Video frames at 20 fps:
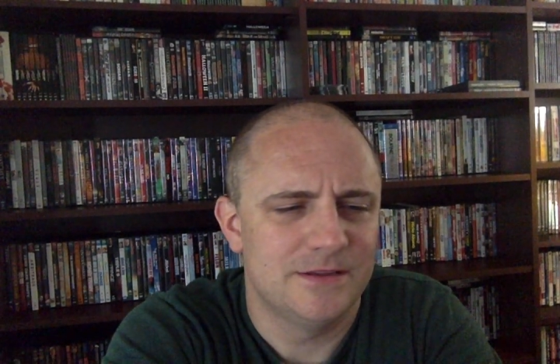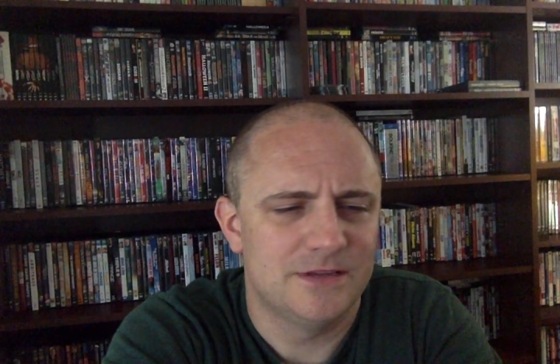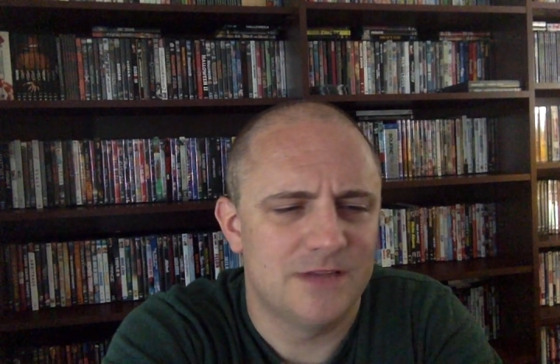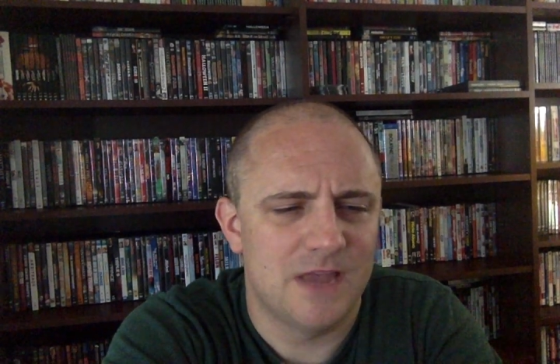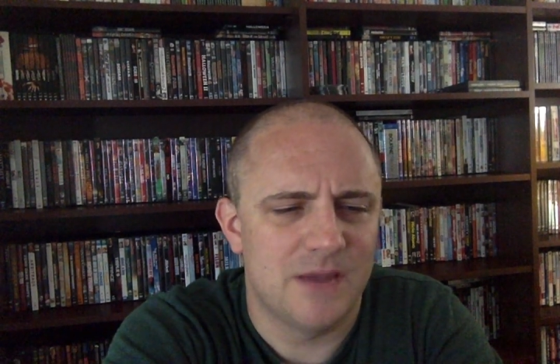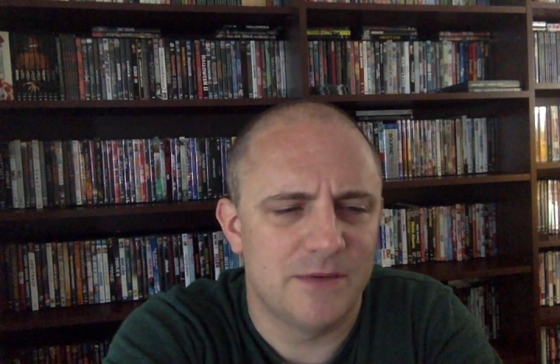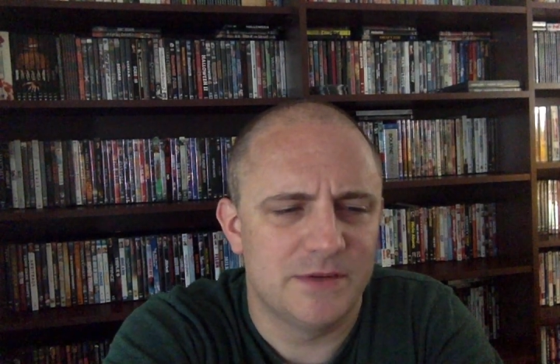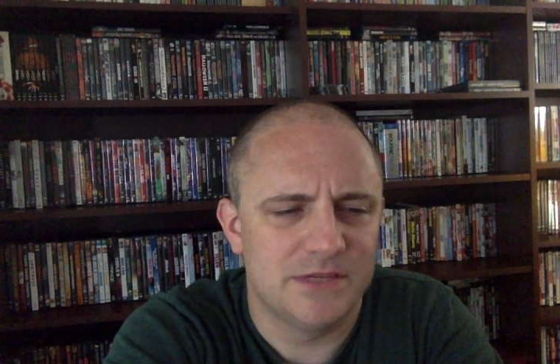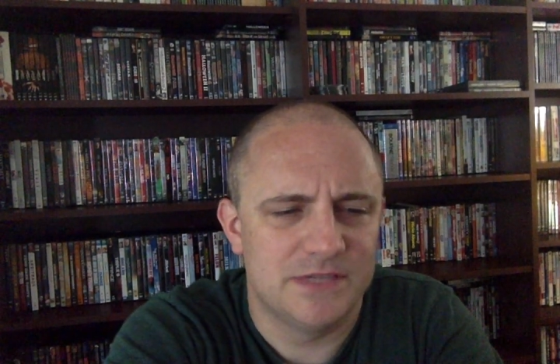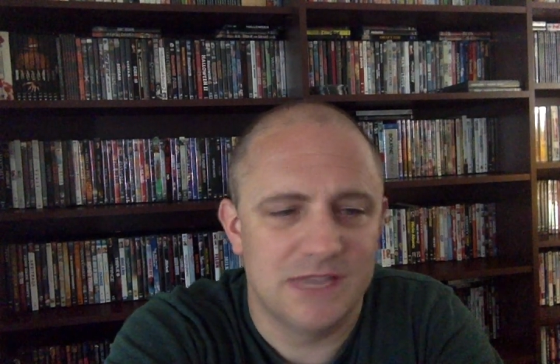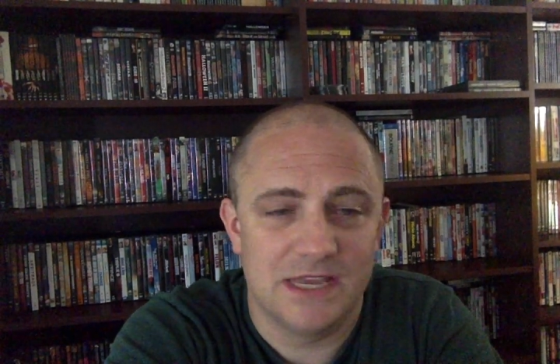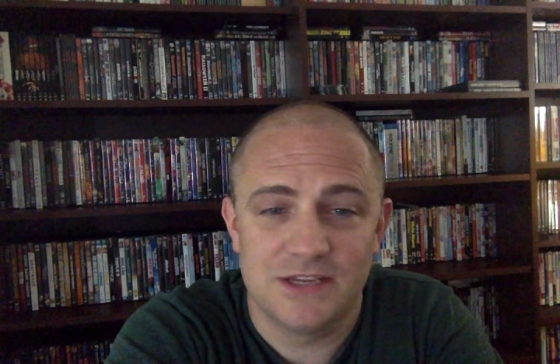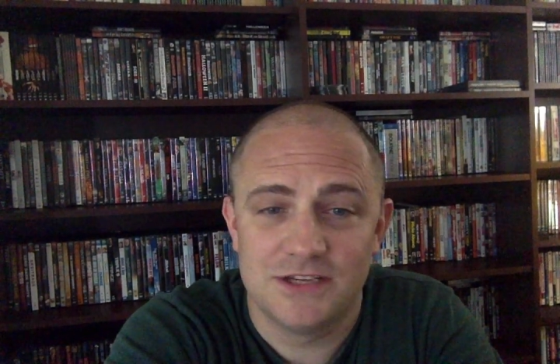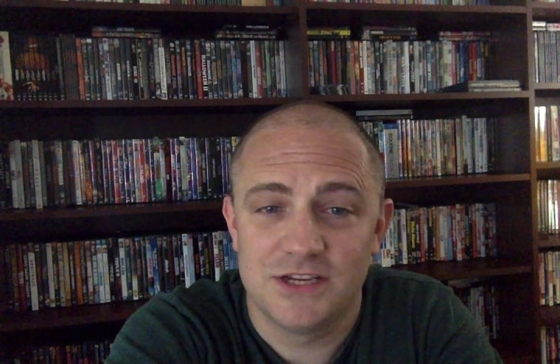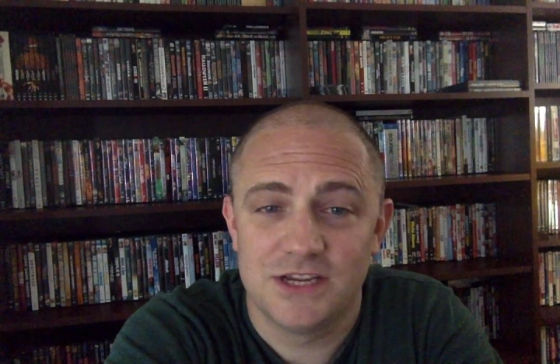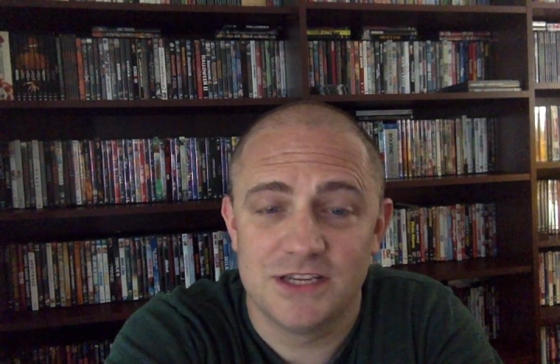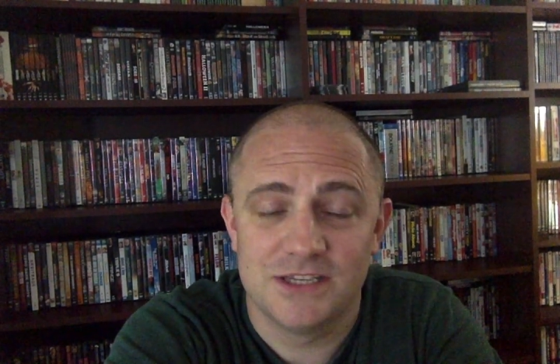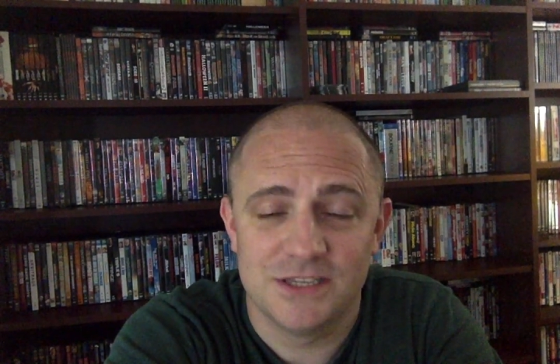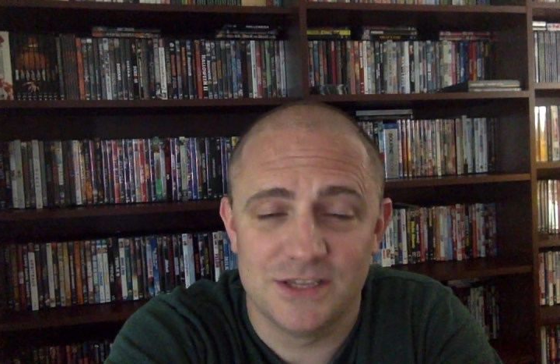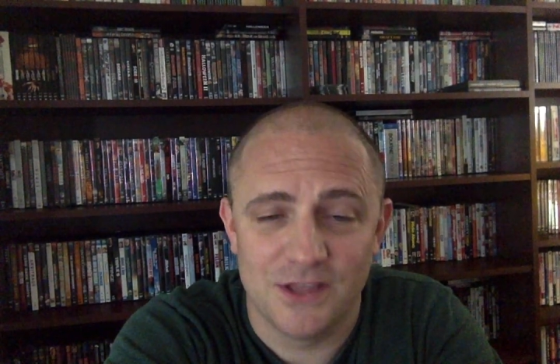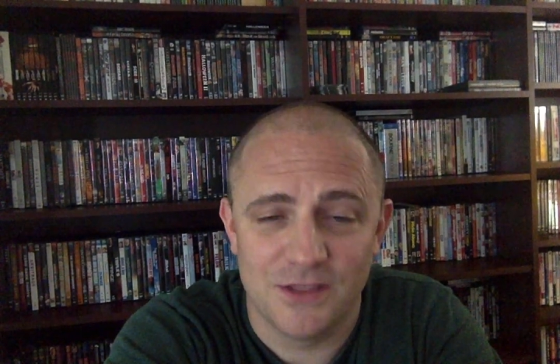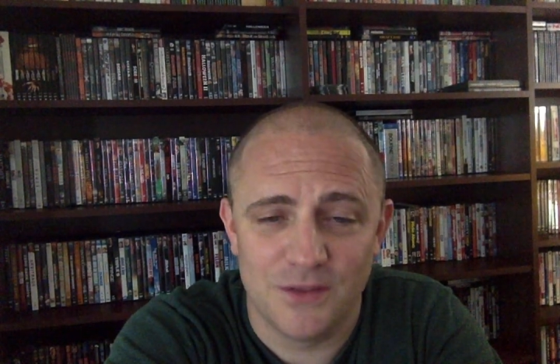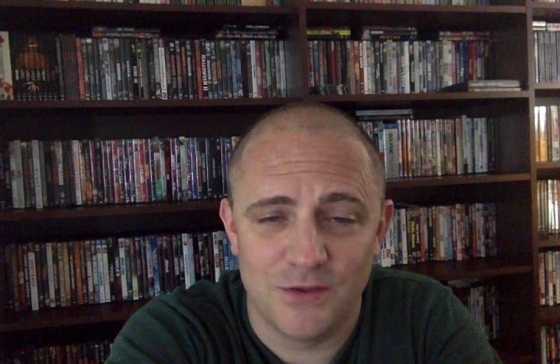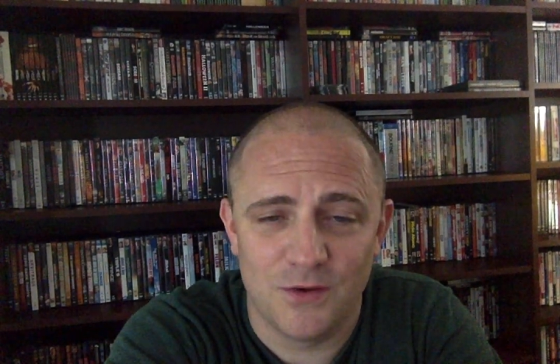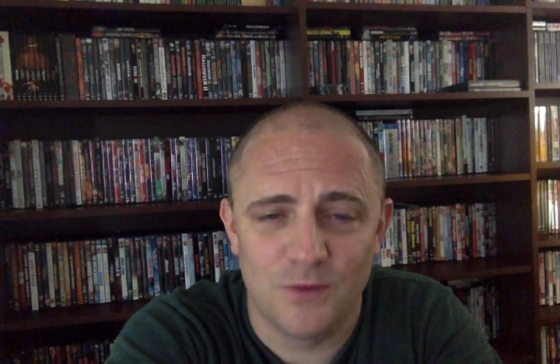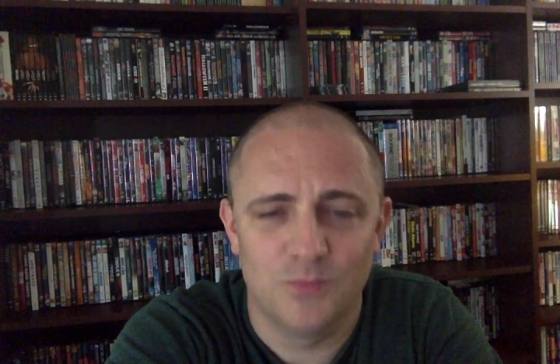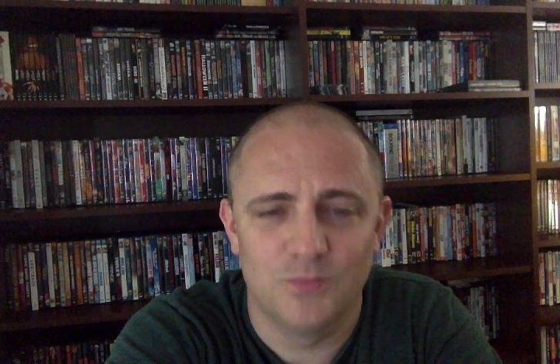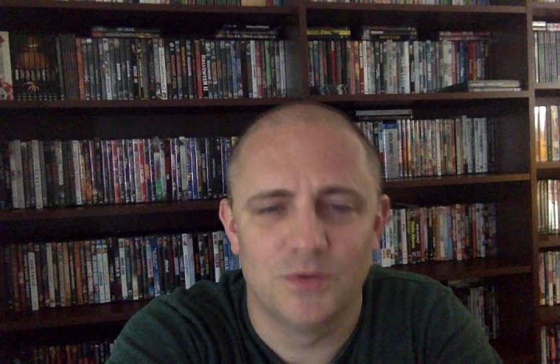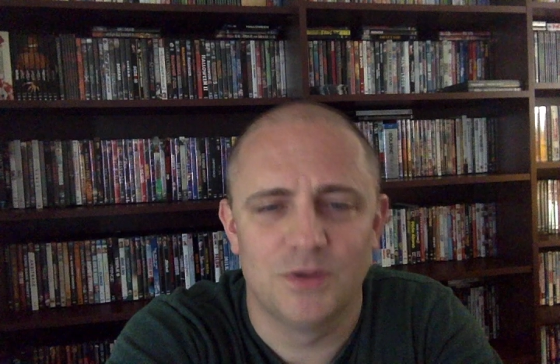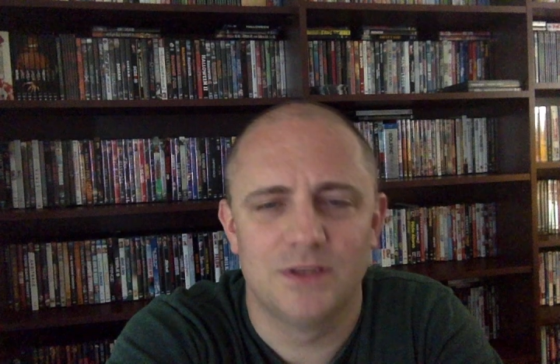Gary Sanchez, another
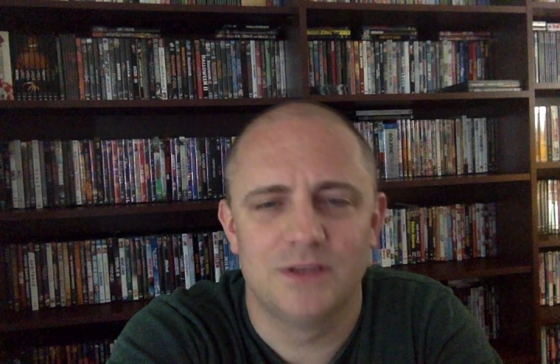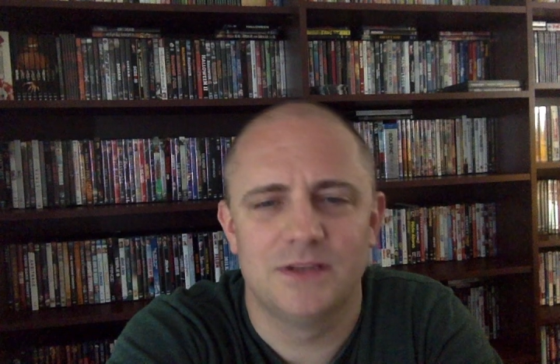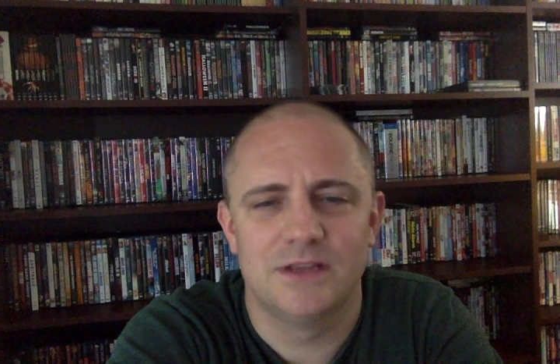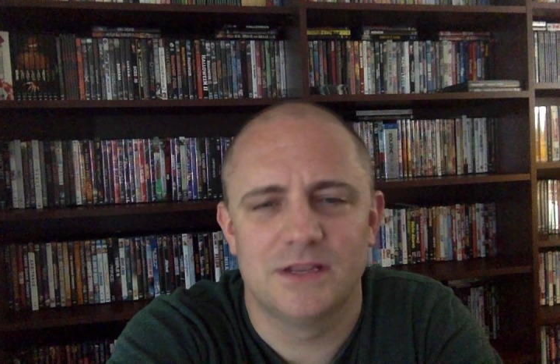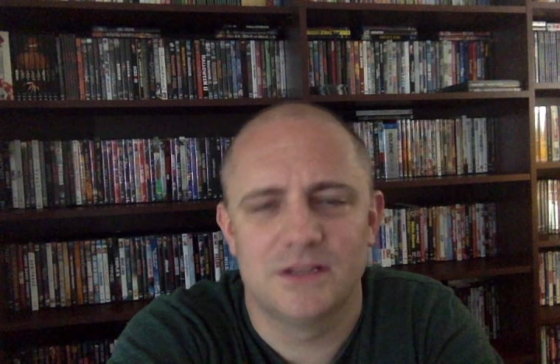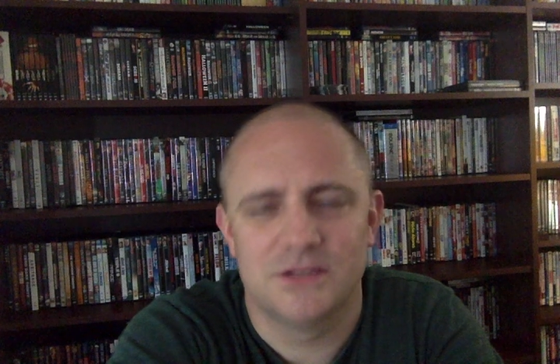home run.